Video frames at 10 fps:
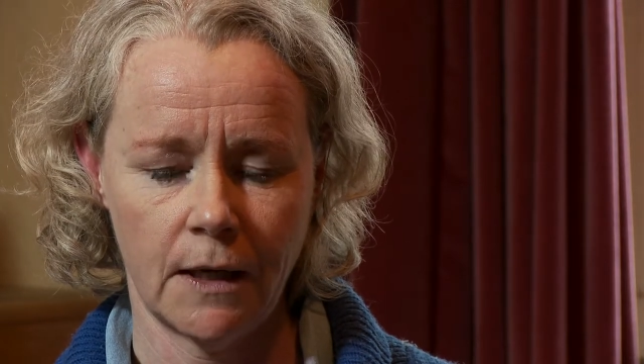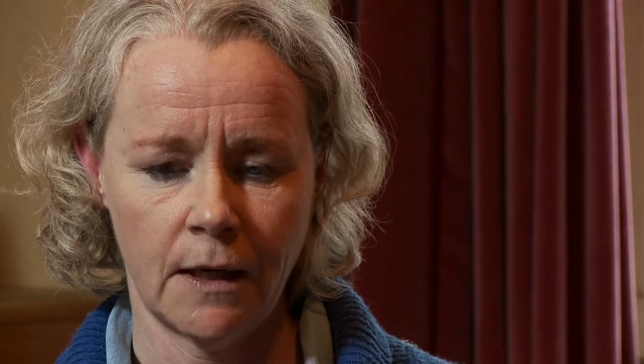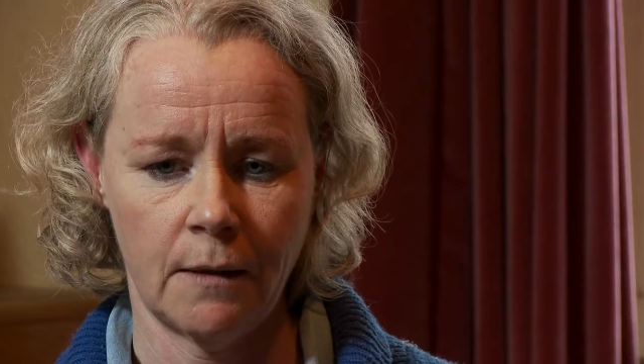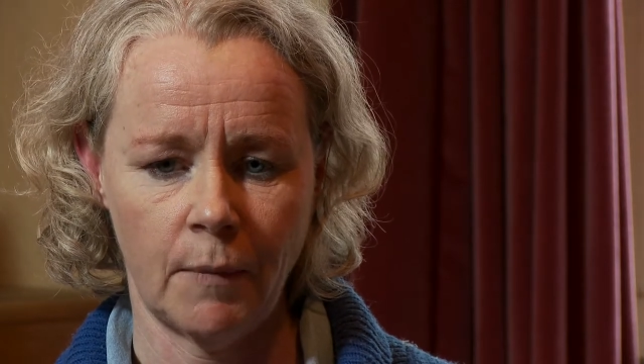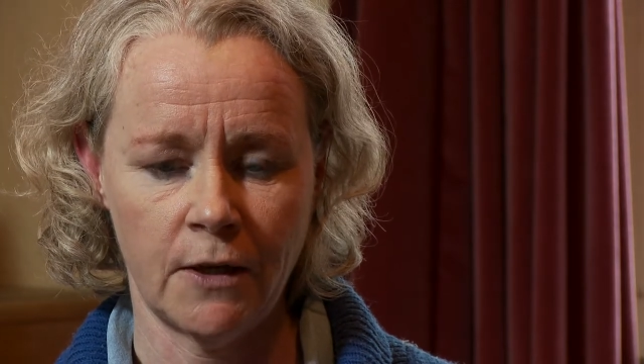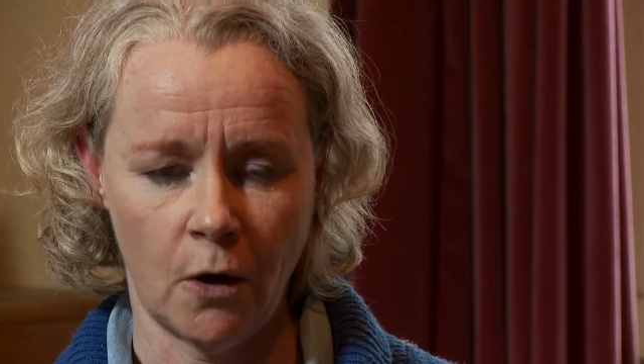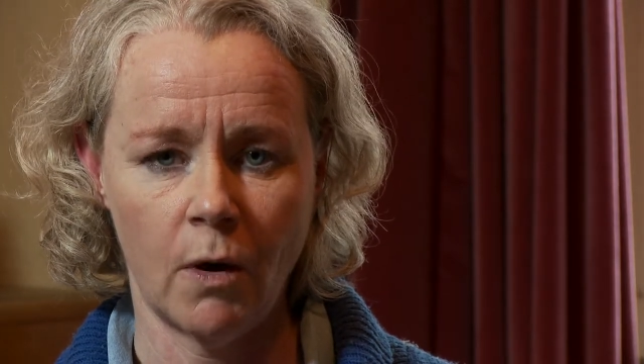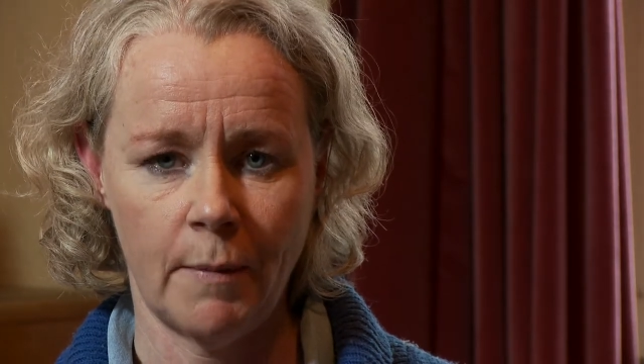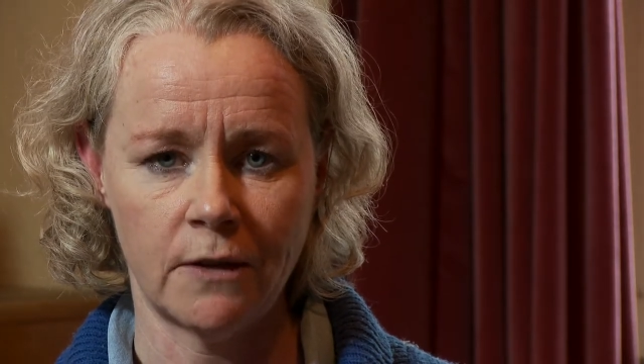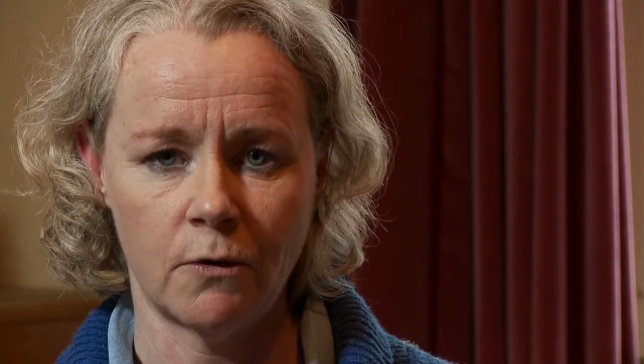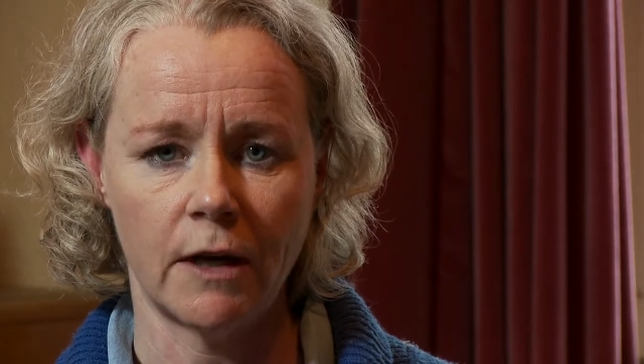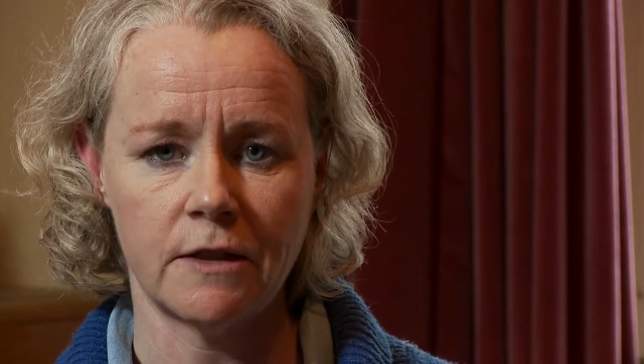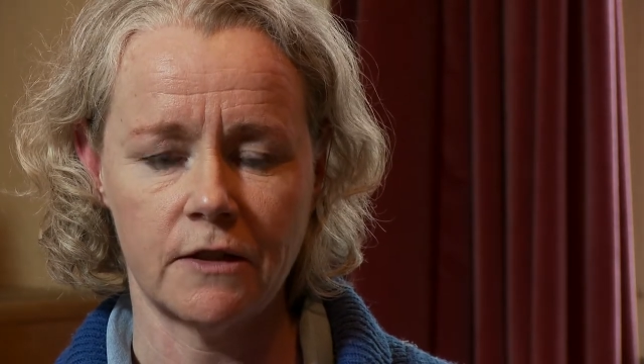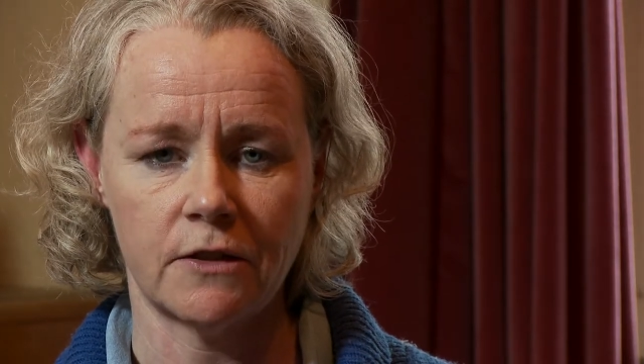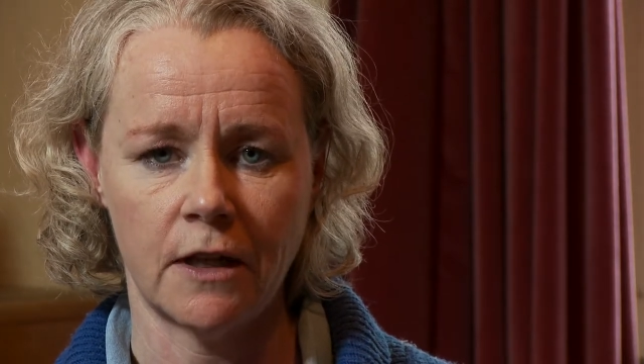I know I made the
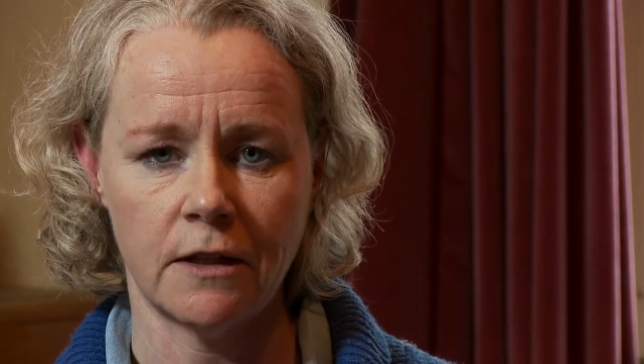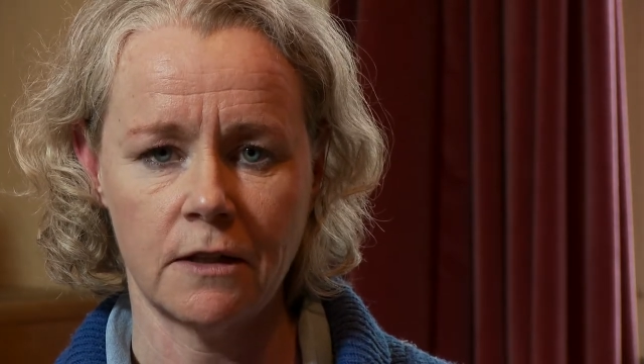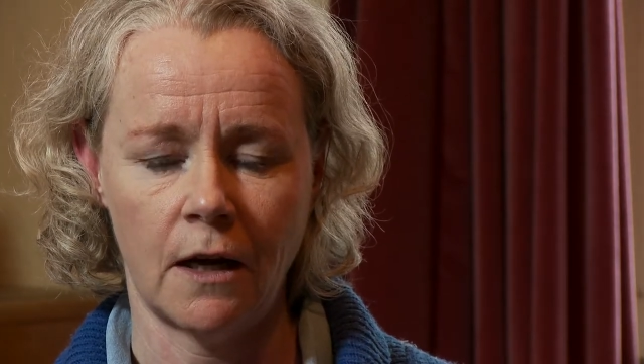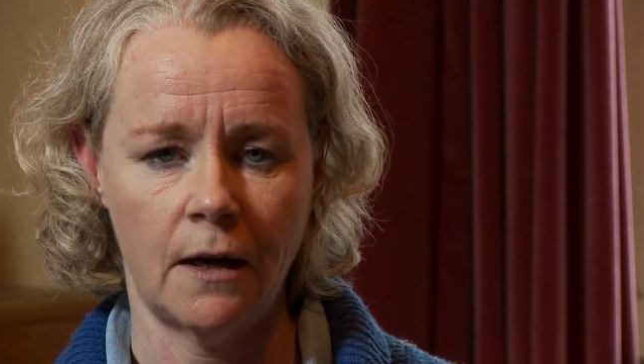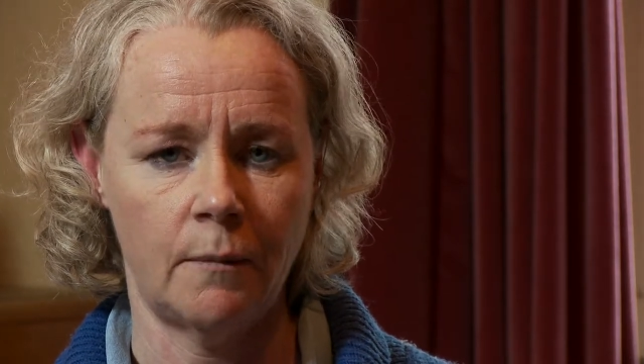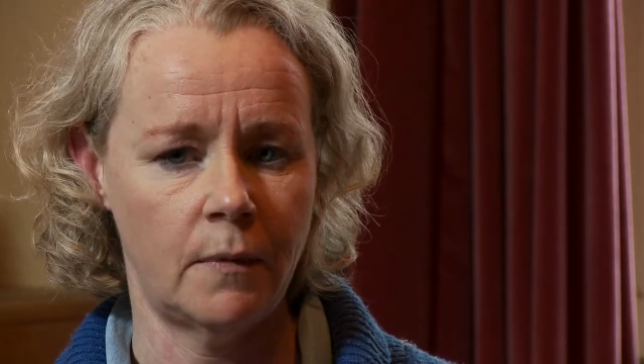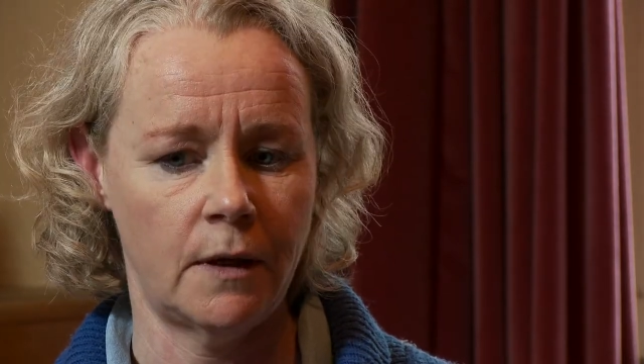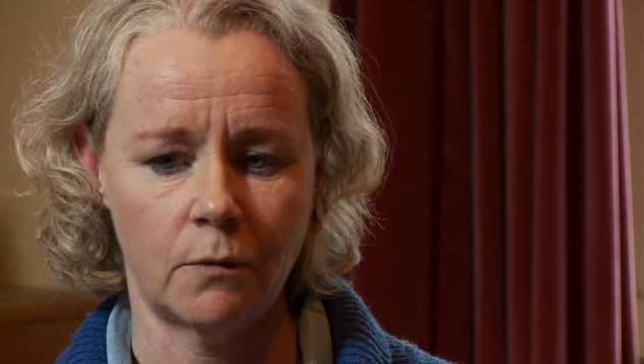right decision at the time.